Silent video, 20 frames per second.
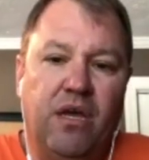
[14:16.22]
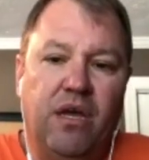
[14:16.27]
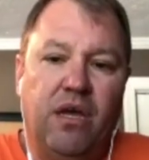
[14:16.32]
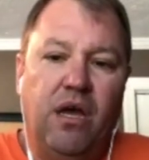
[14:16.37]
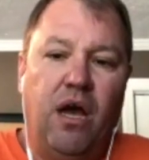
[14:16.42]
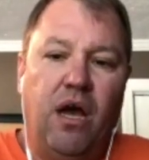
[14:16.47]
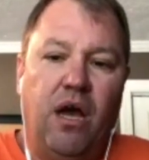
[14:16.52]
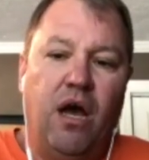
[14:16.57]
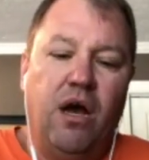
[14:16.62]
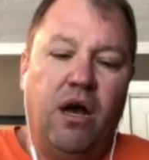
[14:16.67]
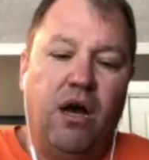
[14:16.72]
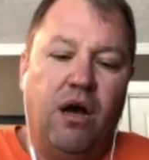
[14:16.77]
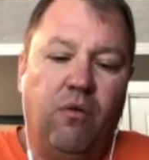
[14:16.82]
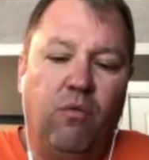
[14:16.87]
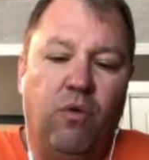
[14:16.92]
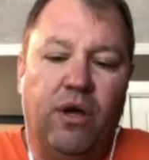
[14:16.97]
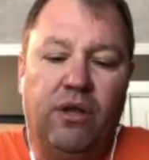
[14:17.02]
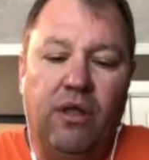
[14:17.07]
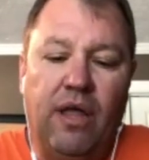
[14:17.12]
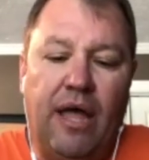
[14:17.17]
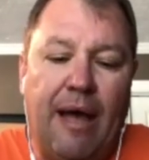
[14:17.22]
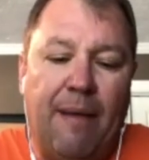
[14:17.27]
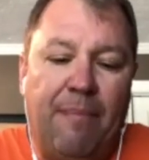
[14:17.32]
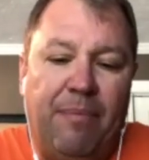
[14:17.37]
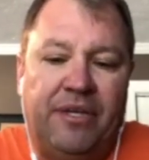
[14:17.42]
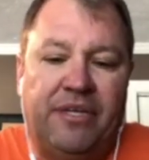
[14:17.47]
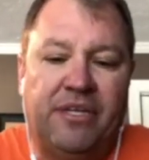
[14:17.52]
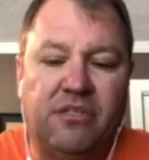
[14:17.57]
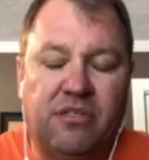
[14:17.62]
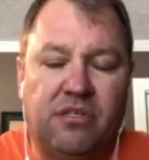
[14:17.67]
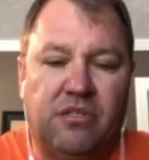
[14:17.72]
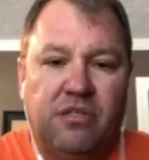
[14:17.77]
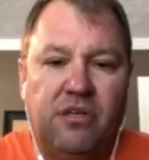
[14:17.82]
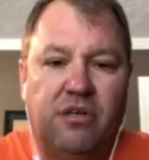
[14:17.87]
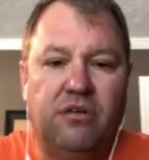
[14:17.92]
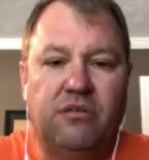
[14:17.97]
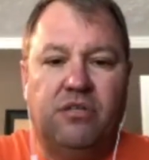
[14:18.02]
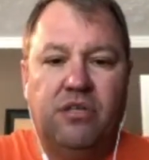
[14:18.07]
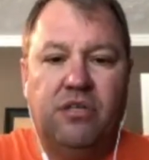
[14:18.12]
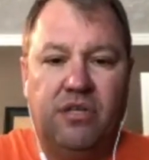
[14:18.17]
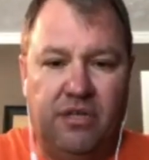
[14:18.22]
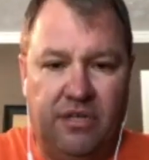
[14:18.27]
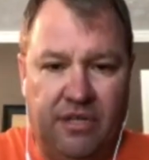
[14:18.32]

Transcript: uh, what'll happen is there's an